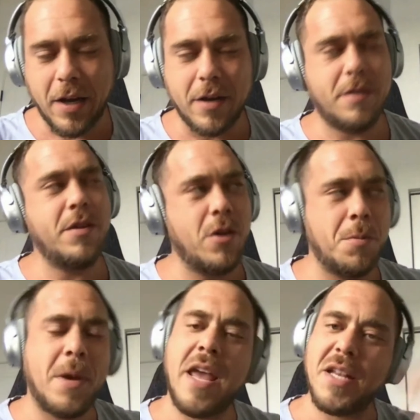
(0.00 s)
And
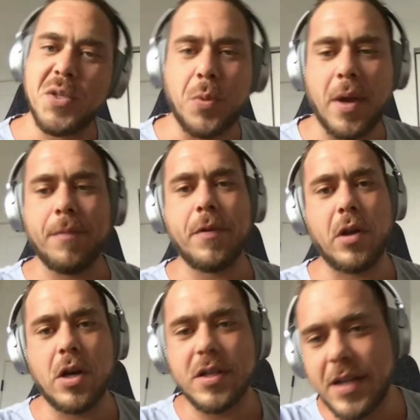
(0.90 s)
my head swam for a
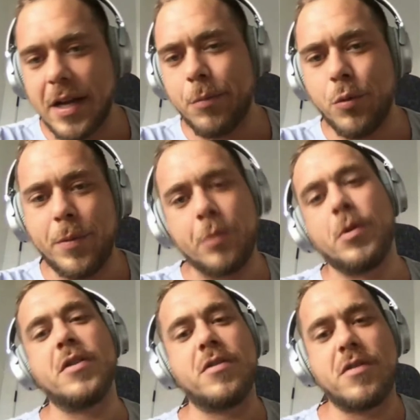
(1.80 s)
long time. Ruby on
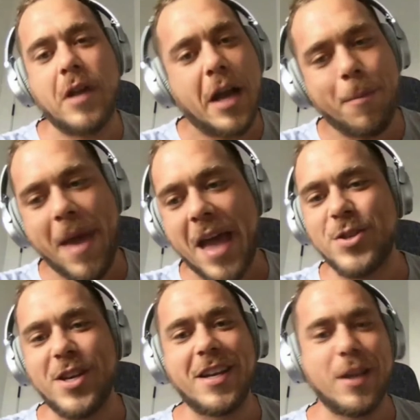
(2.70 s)
Rails was a lot of
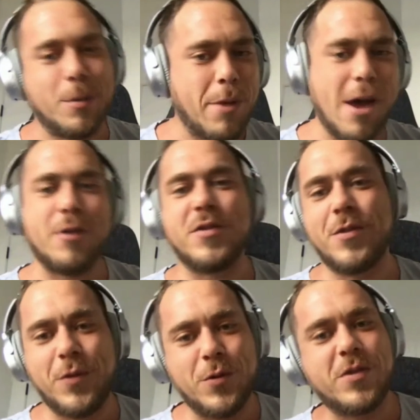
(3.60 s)
magic and models
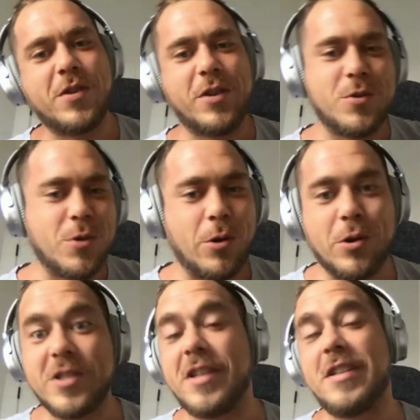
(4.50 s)
and views and controllers.